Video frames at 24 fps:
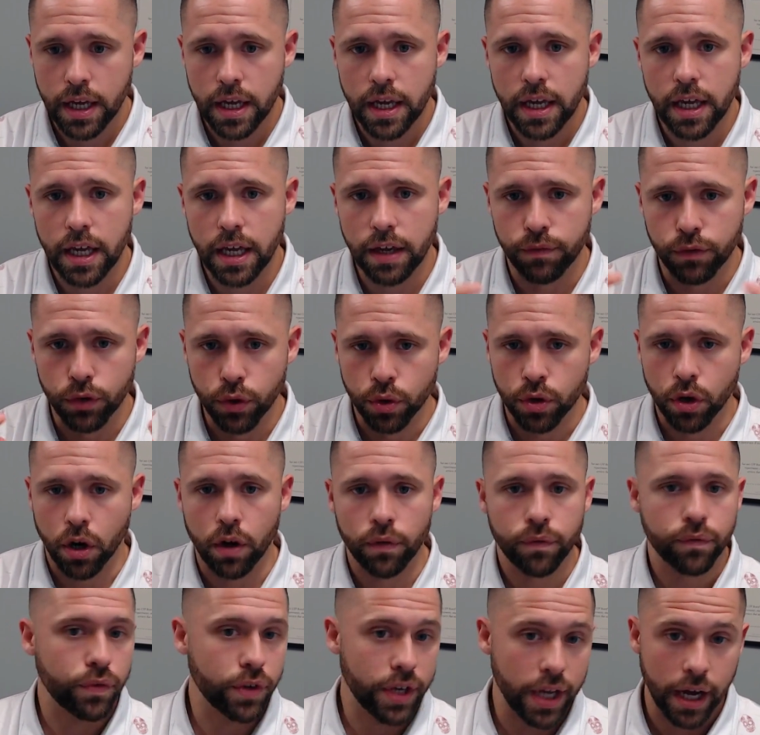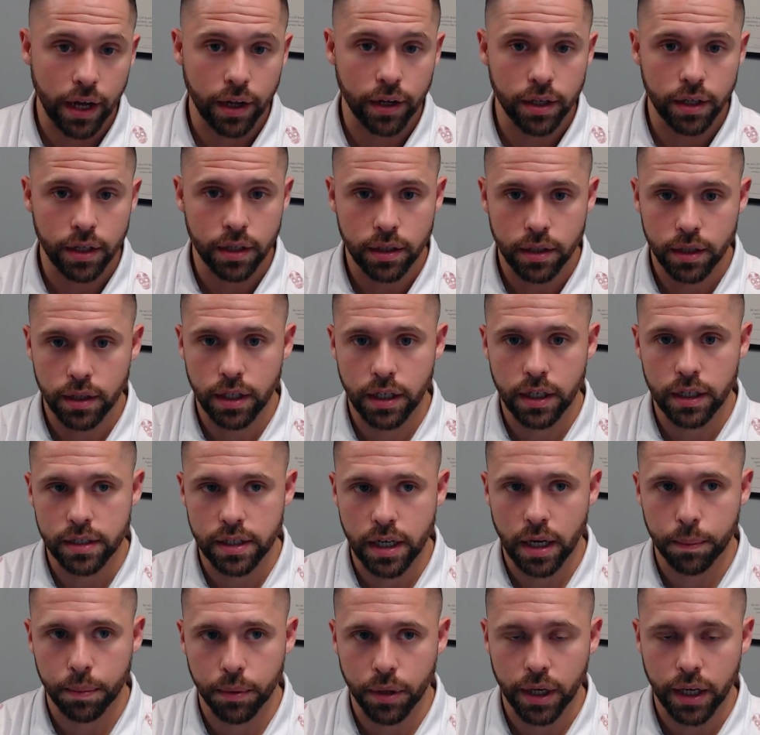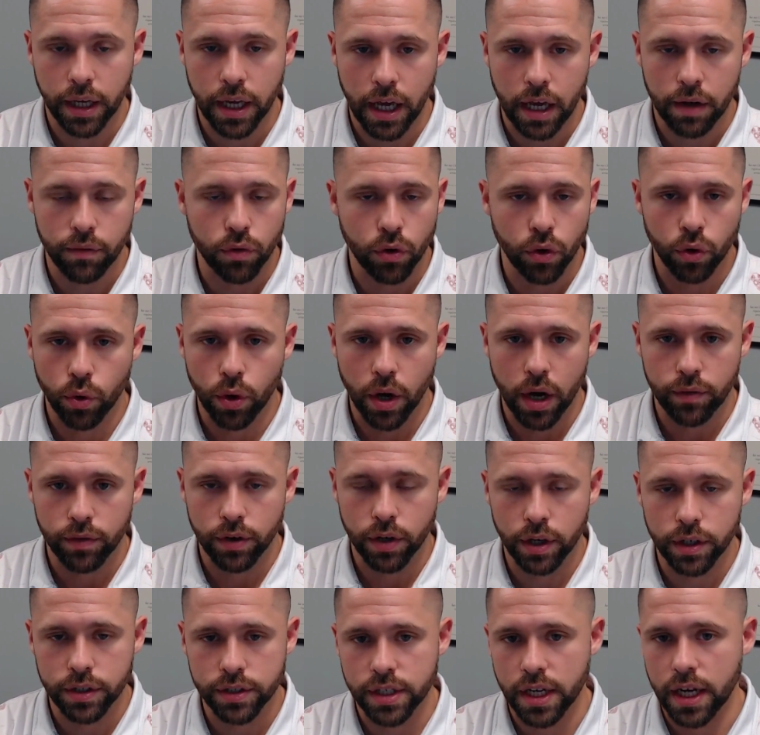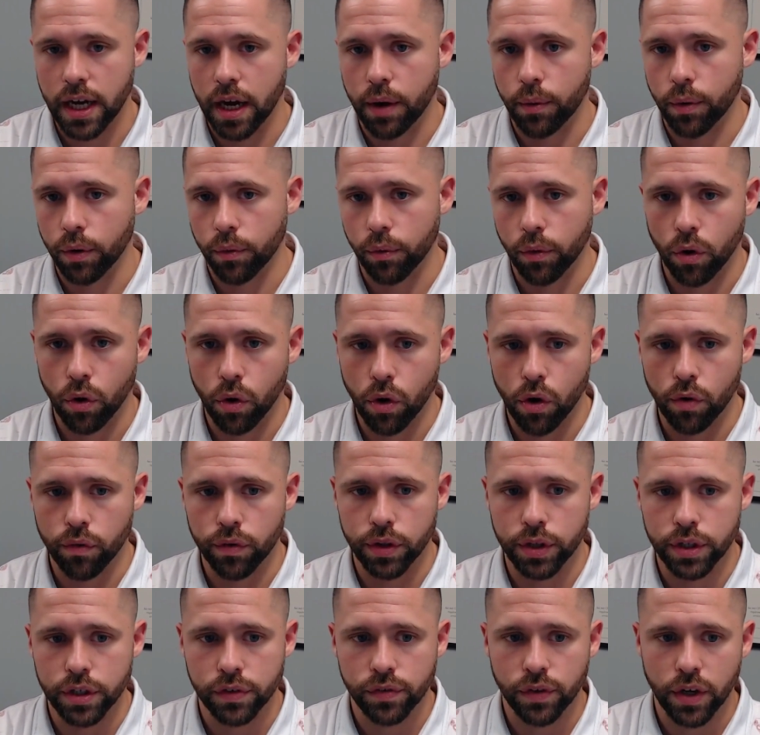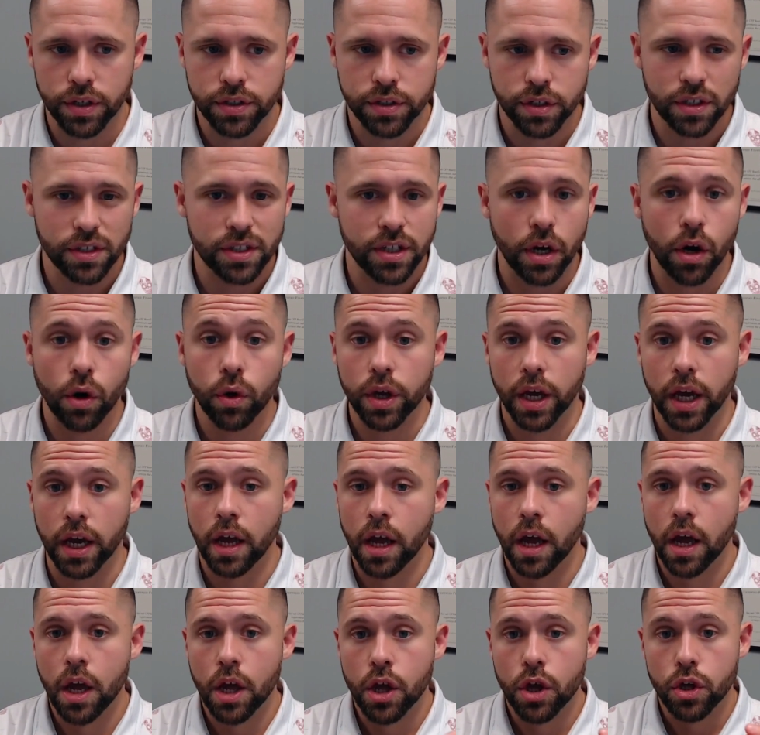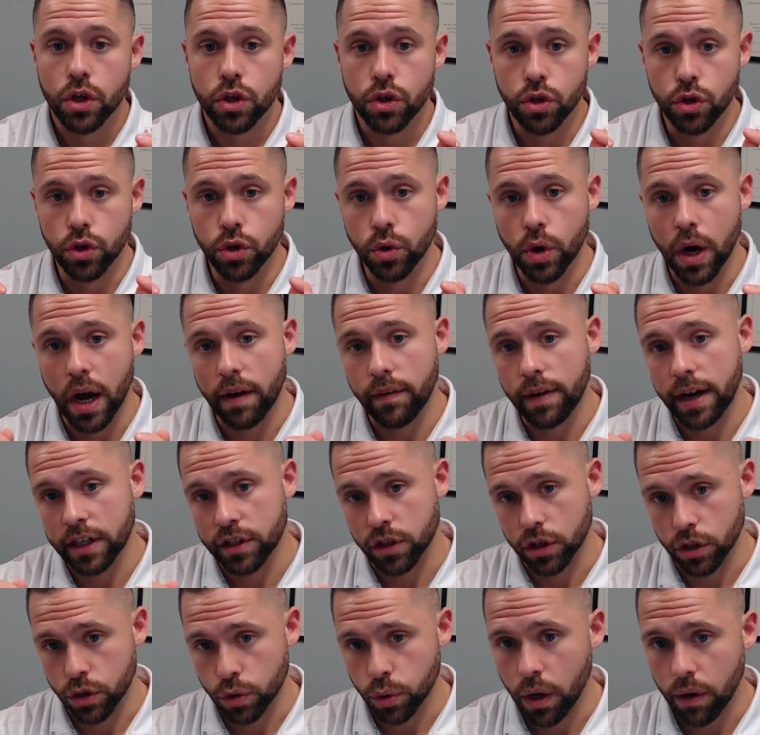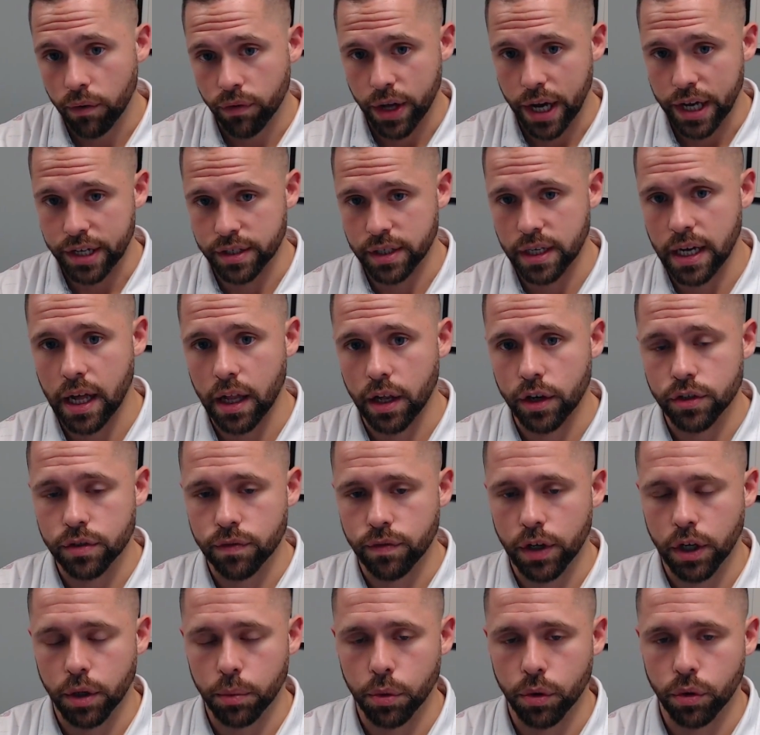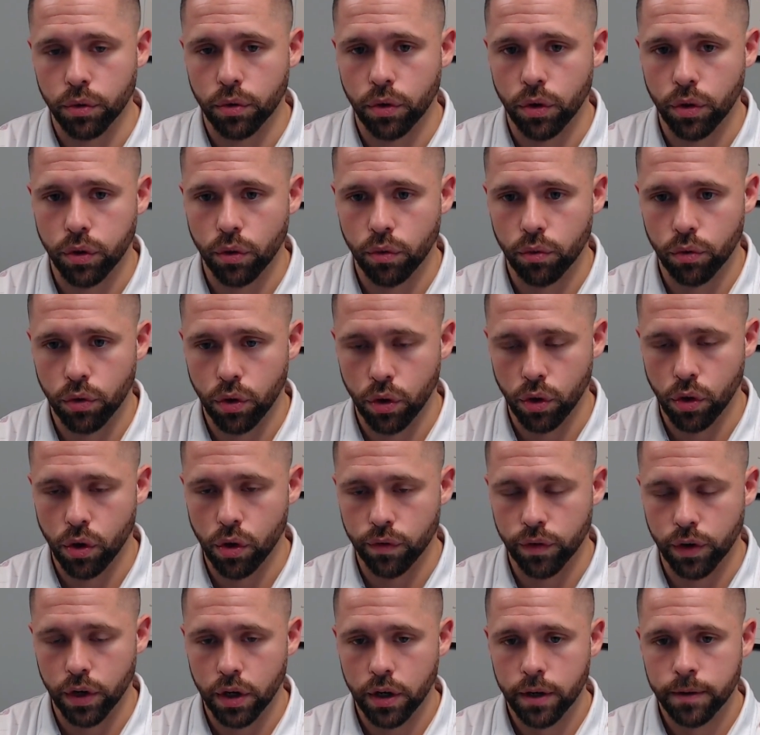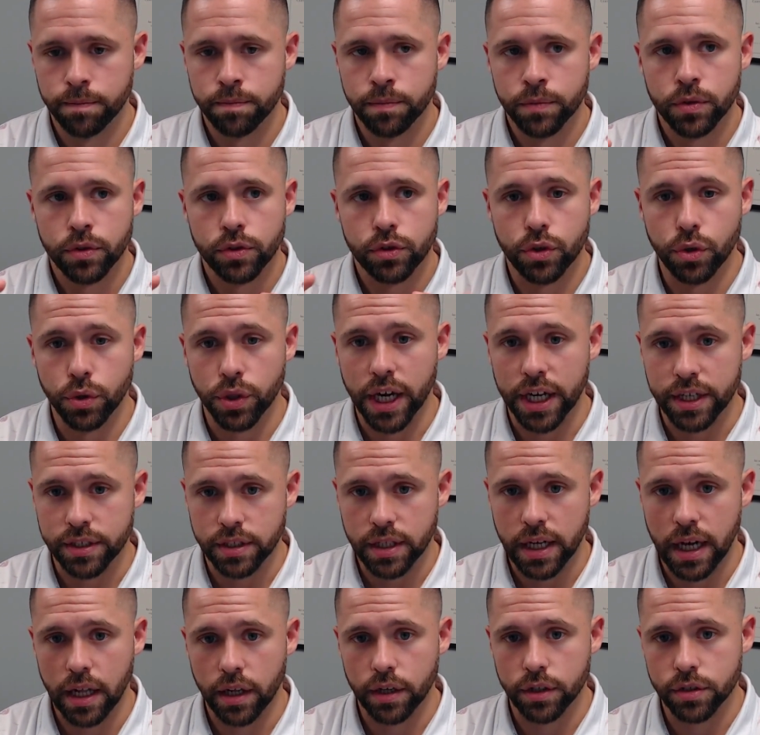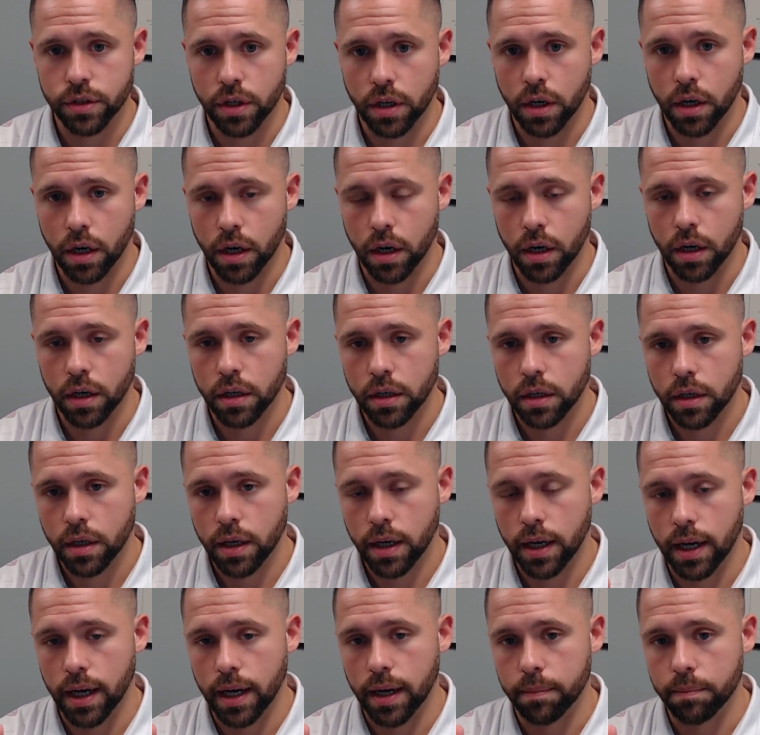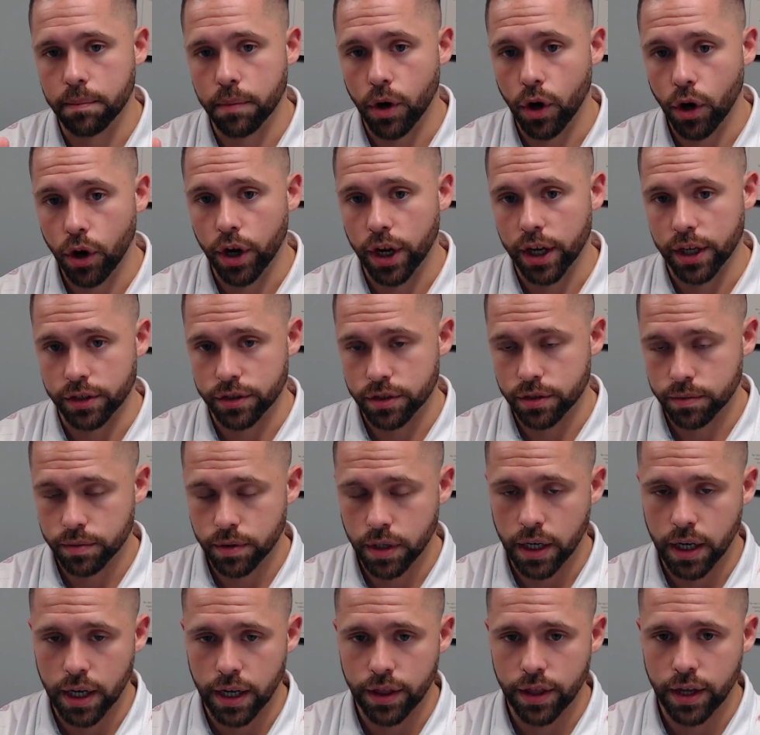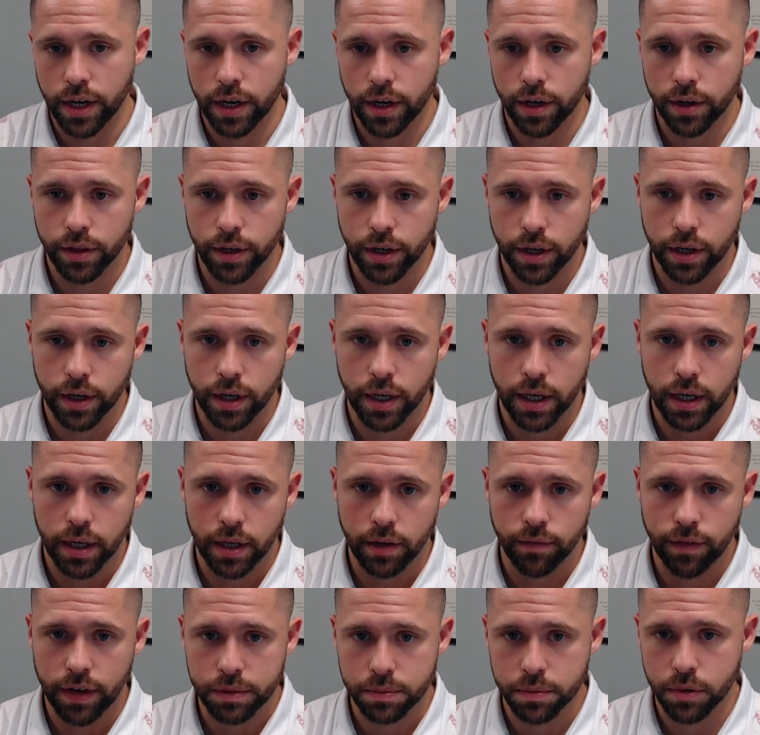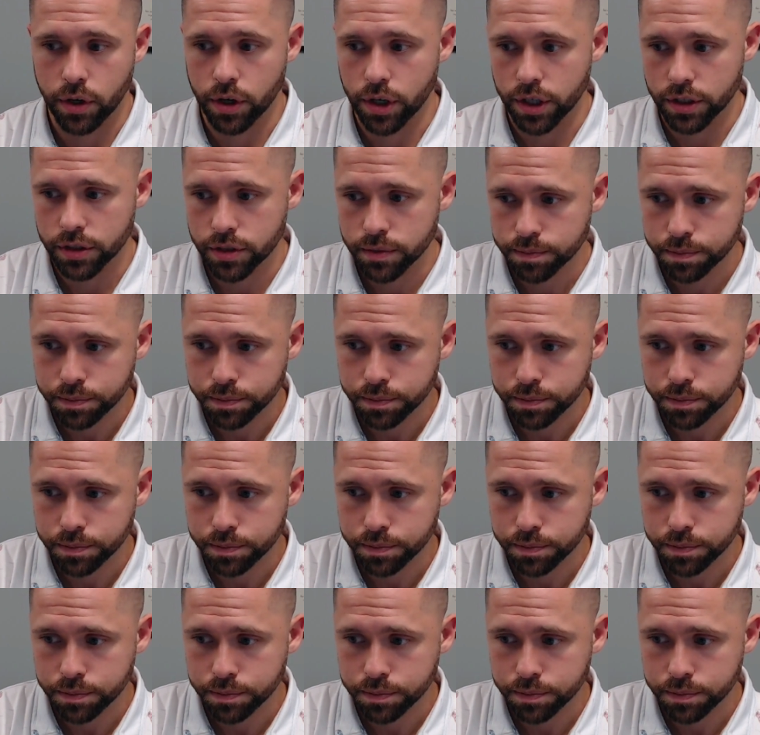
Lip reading: If you call Fidelity in the example I gave or whoever and say, hey, I want to roll over these funds, they're going to say, okay, you have actually $12,000 available to roll over. $2,000 are earnings, their investment earnings.